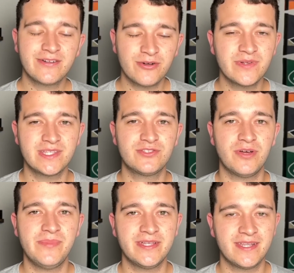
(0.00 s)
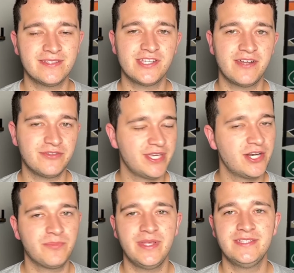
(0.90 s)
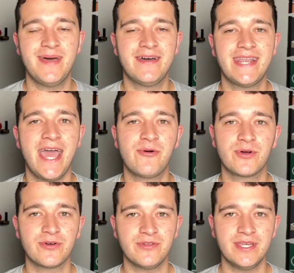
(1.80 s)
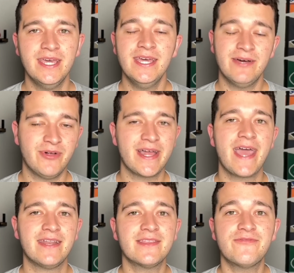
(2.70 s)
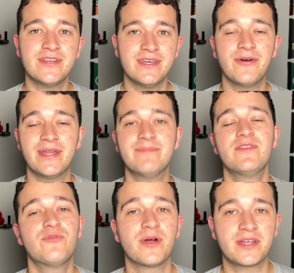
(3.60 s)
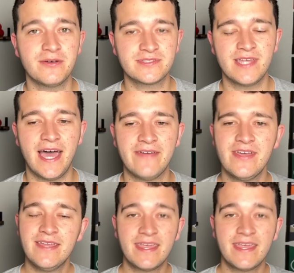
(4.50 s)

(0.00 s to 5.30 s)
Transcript: go click the join button on the channel. You get our plays about an hour early while I edit the video and before it goes live.